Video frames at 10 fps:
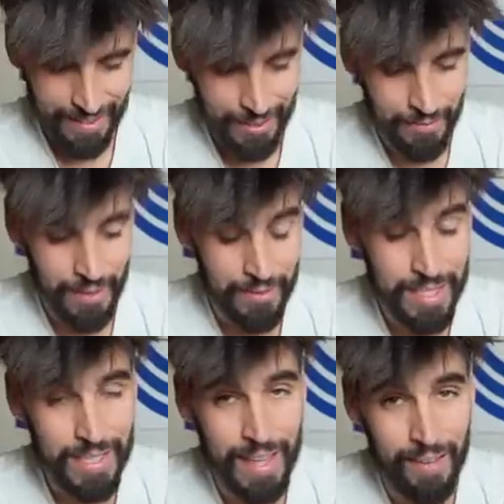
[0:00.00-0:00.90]
So if you haven't
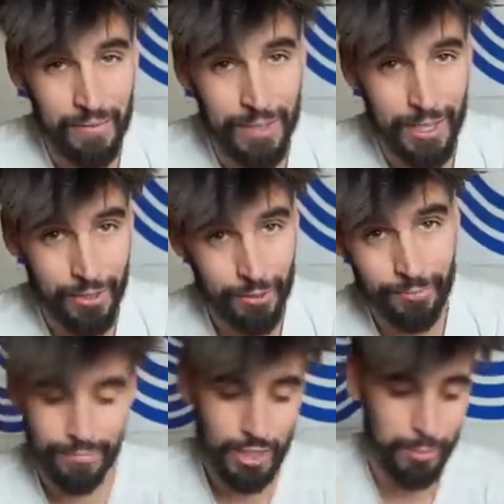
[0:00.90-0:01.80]
seen that video,
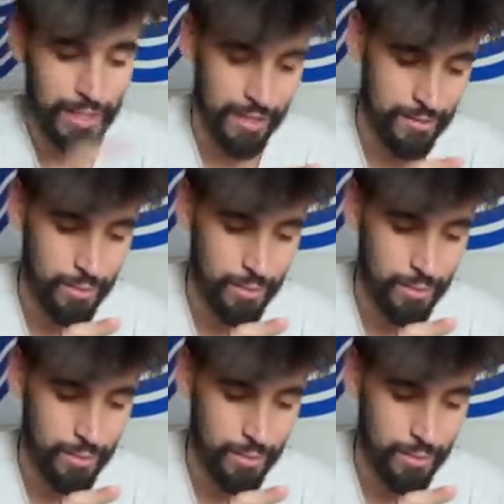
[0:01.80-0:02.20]
it'll be next